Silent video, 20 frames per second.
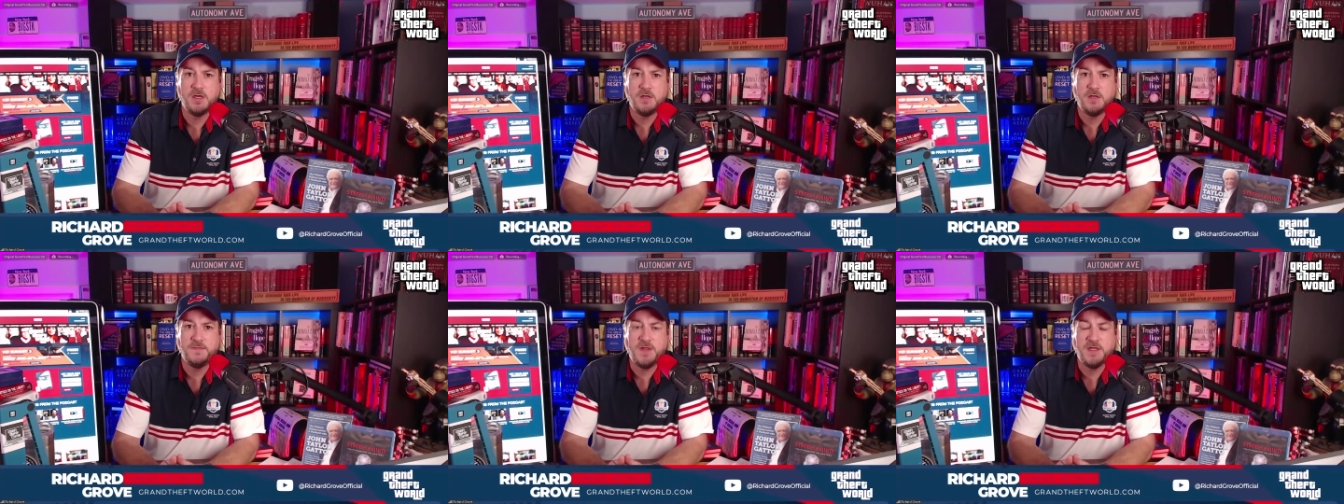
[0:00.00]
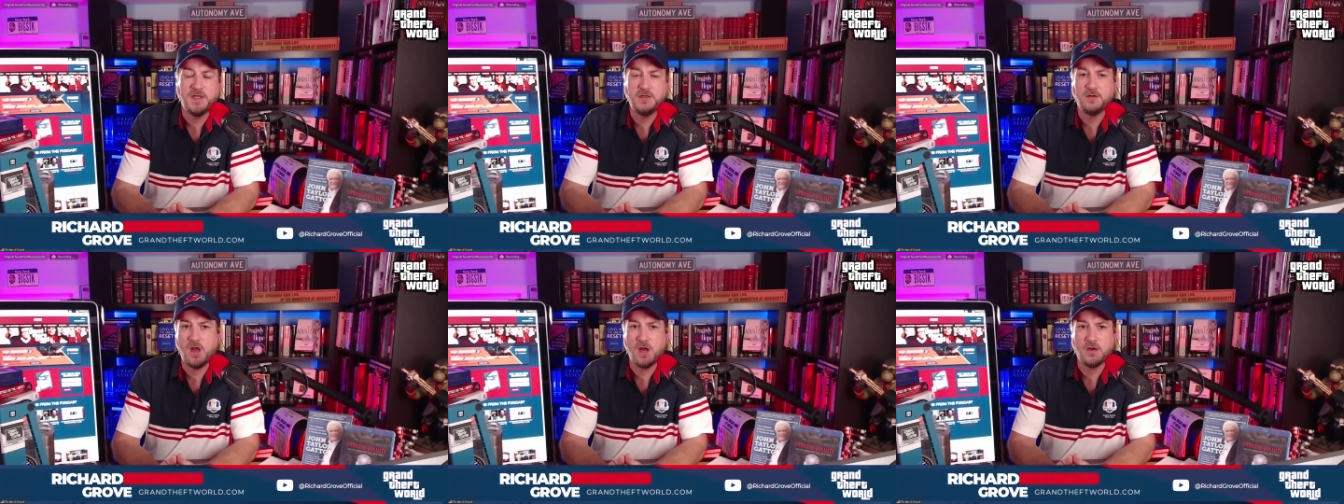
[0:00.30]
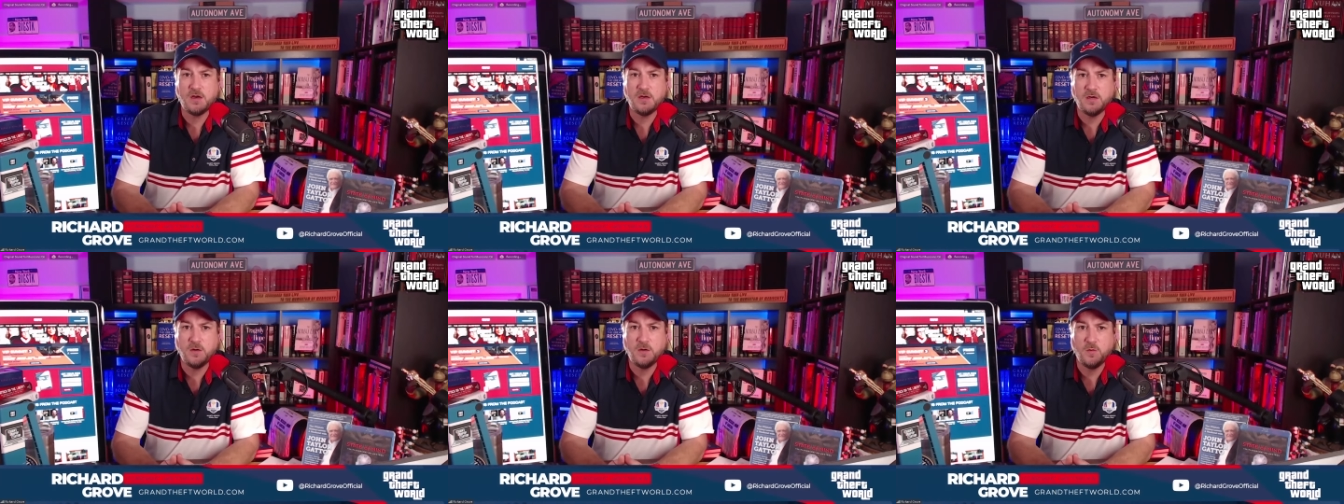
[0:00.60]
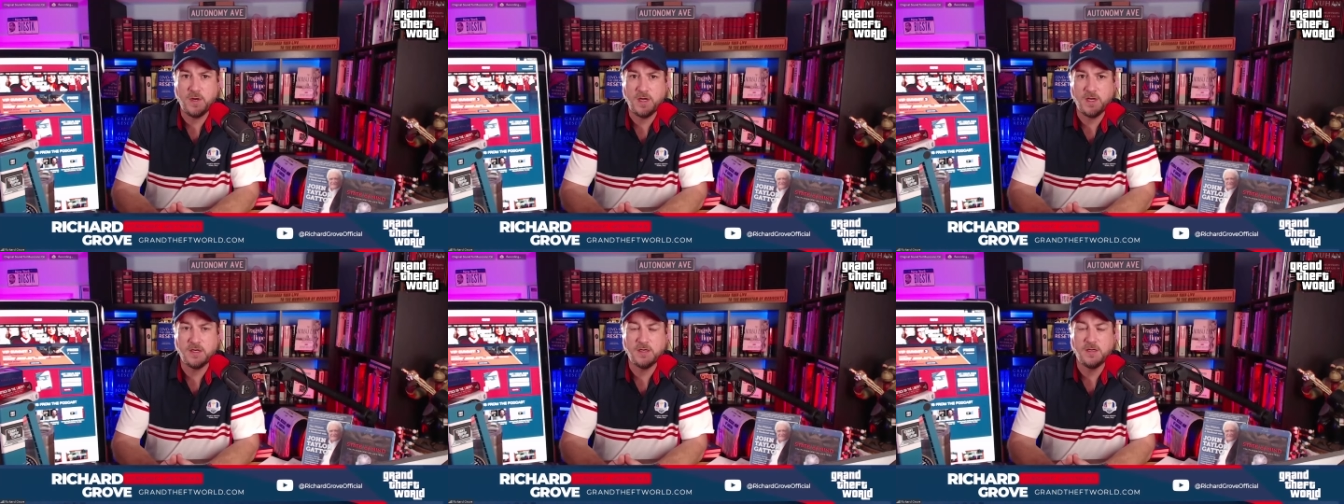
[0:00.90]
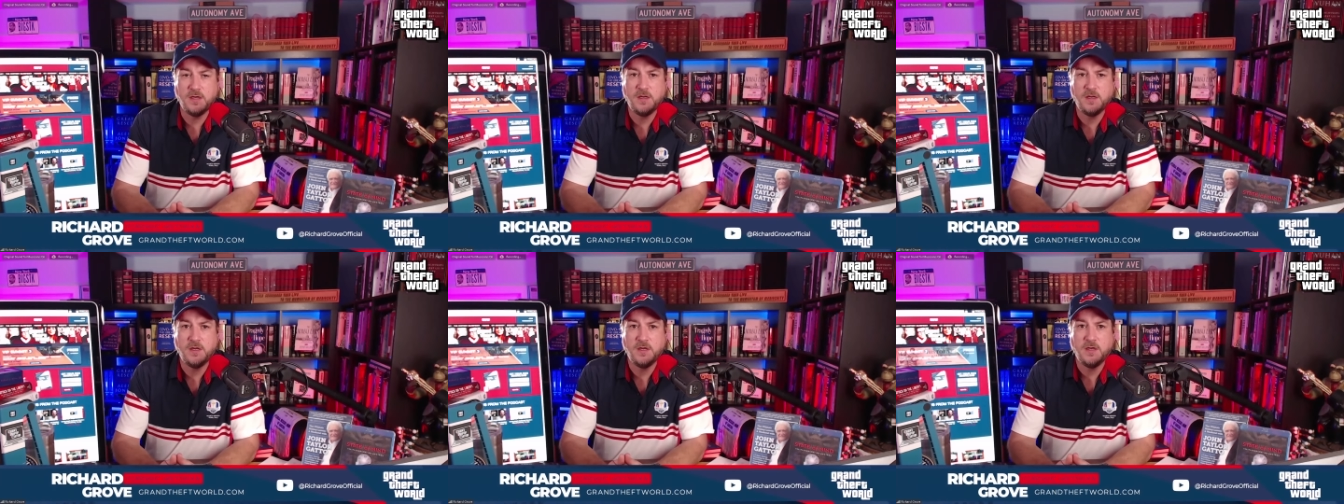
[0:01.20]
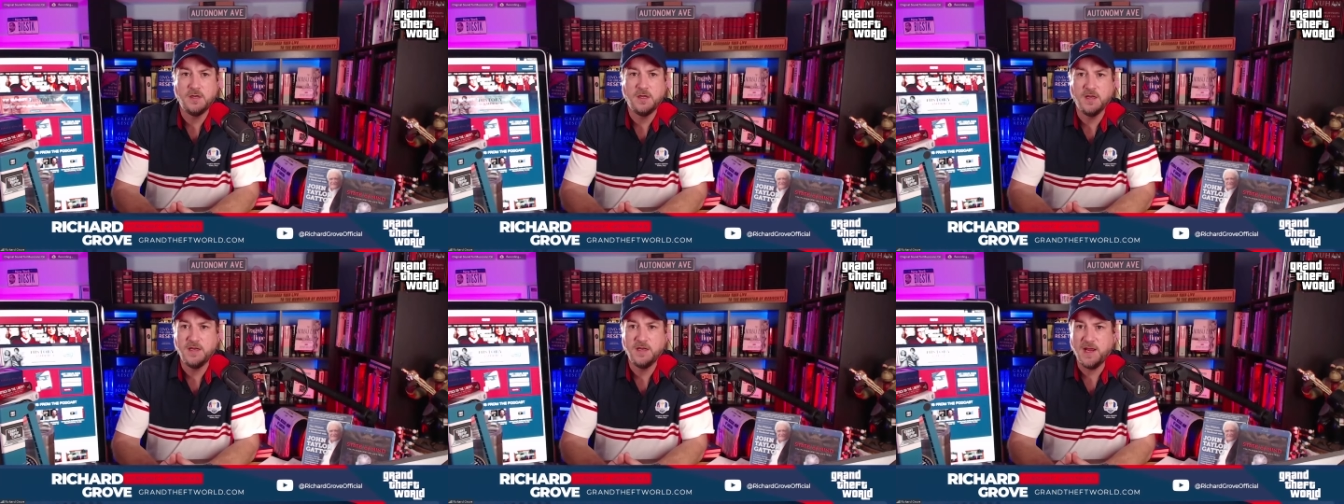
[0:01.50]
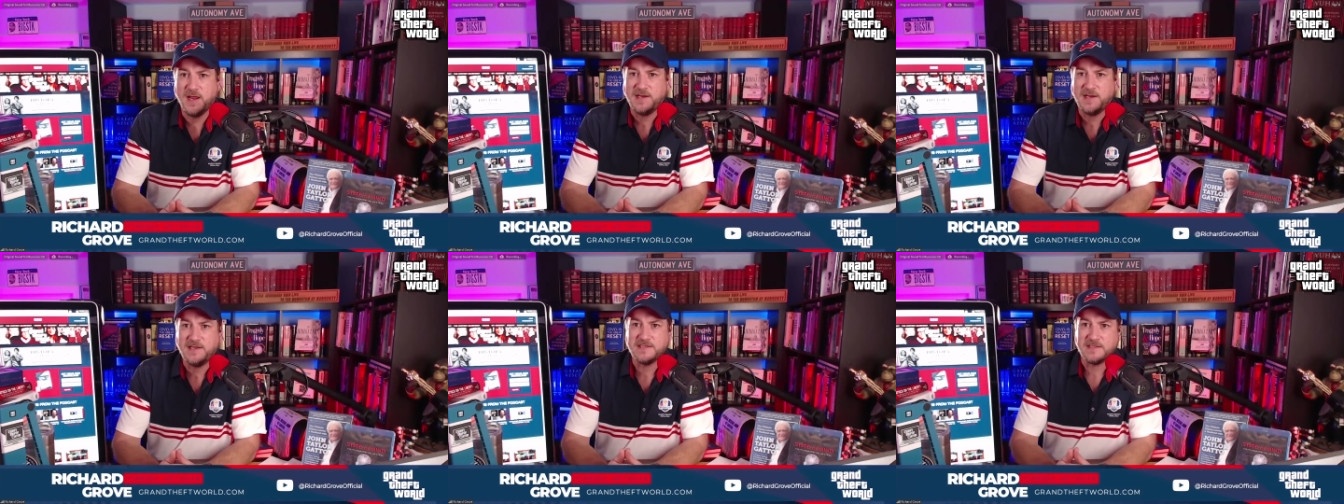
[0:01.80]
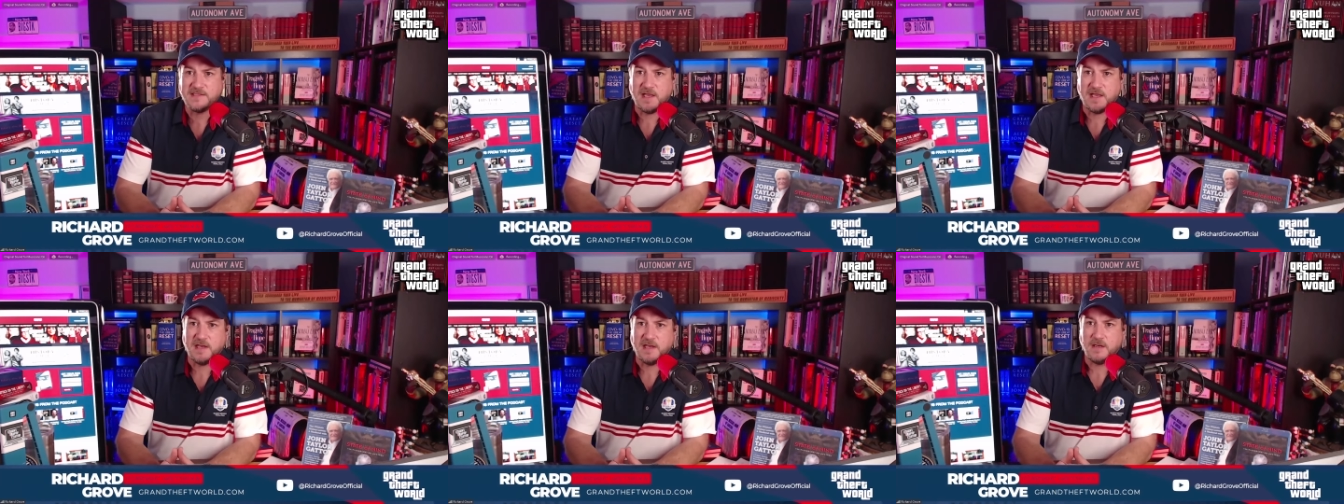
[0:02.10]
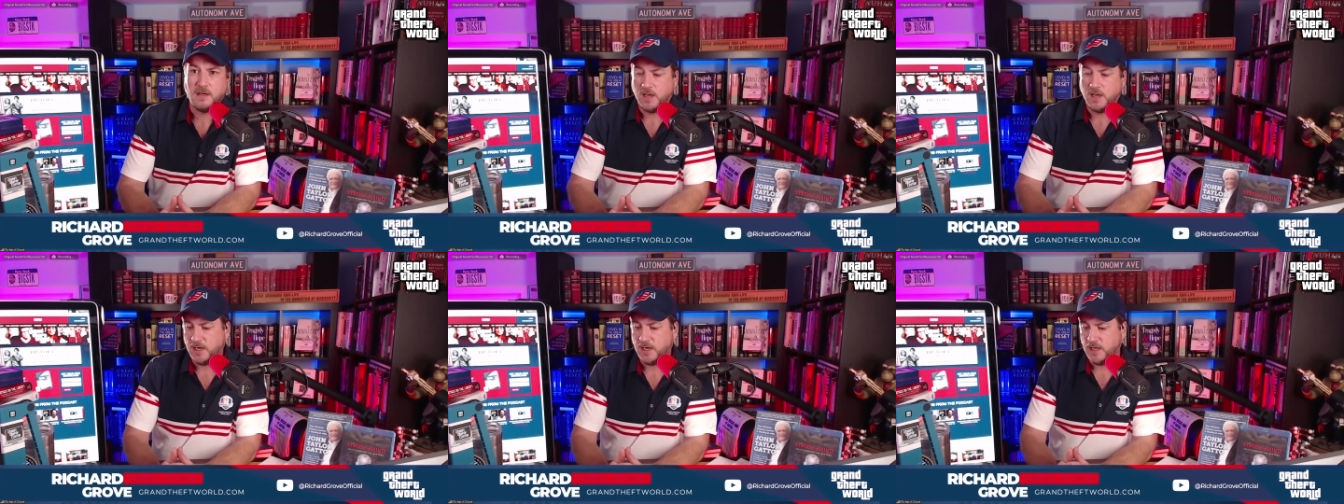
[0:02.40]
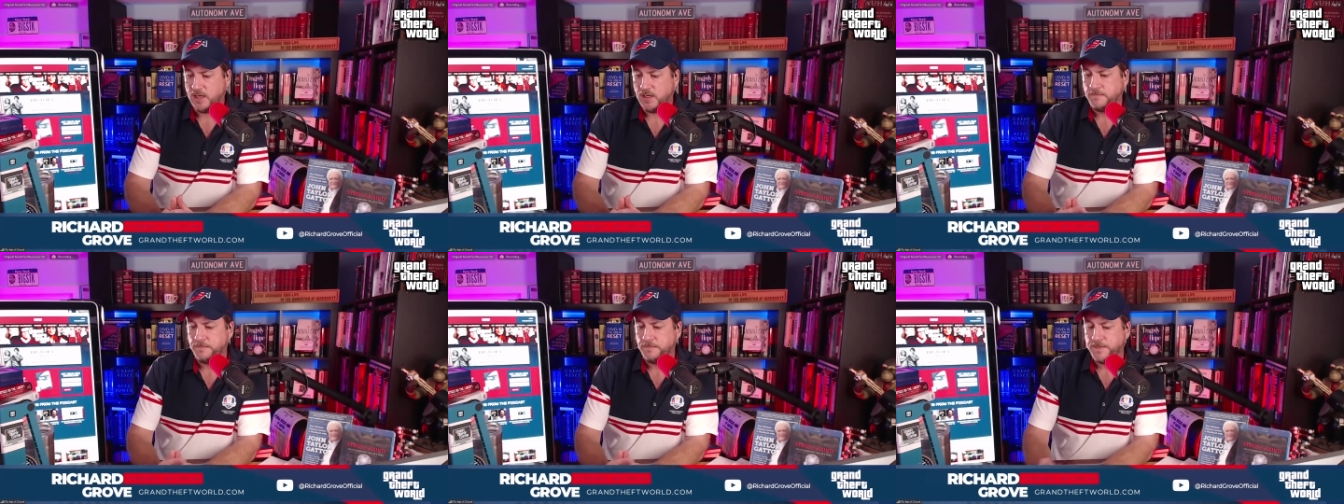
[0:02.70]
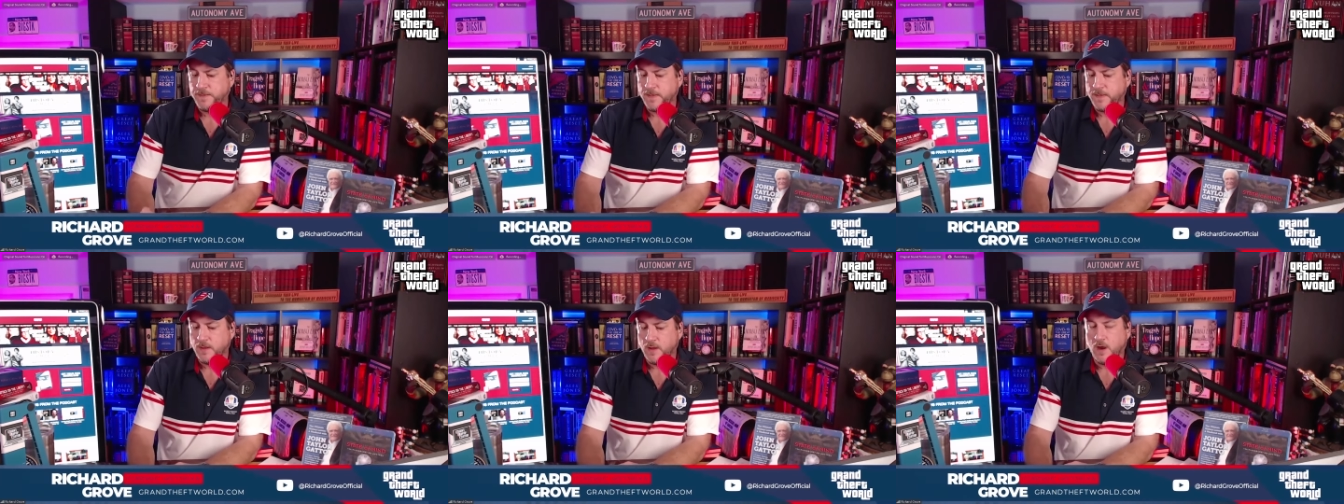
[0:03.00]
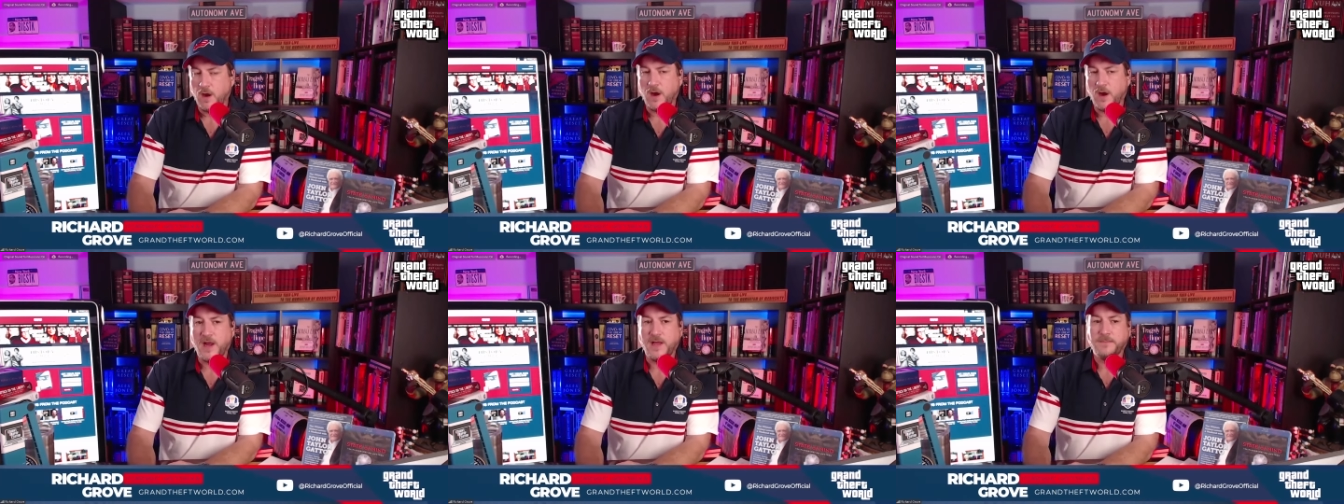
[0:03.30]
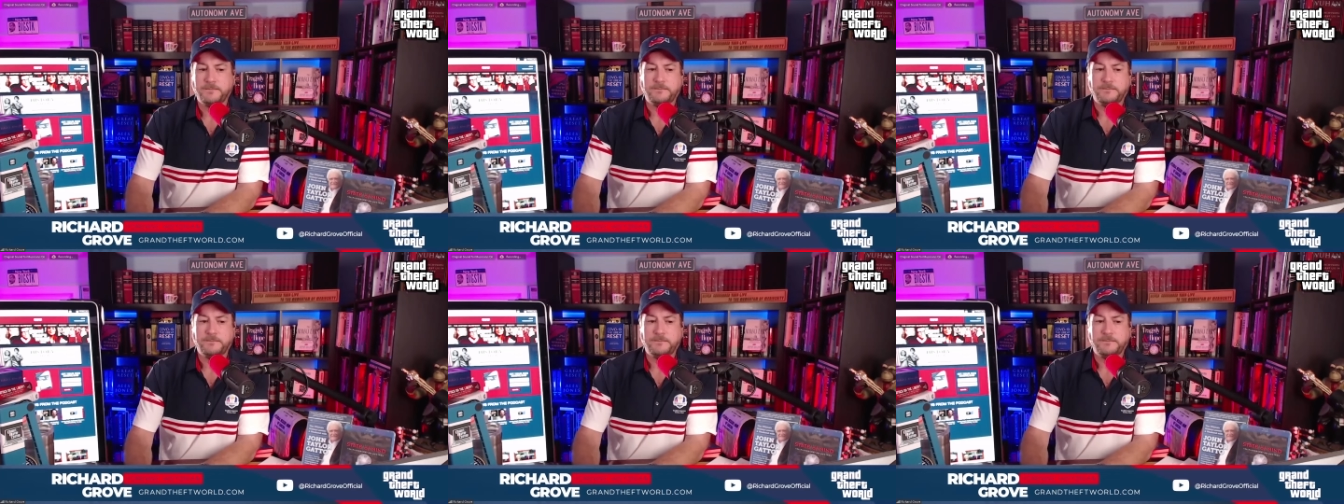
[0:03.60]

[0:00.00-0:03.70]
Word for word: then you're not going to win in any state, honey. All right,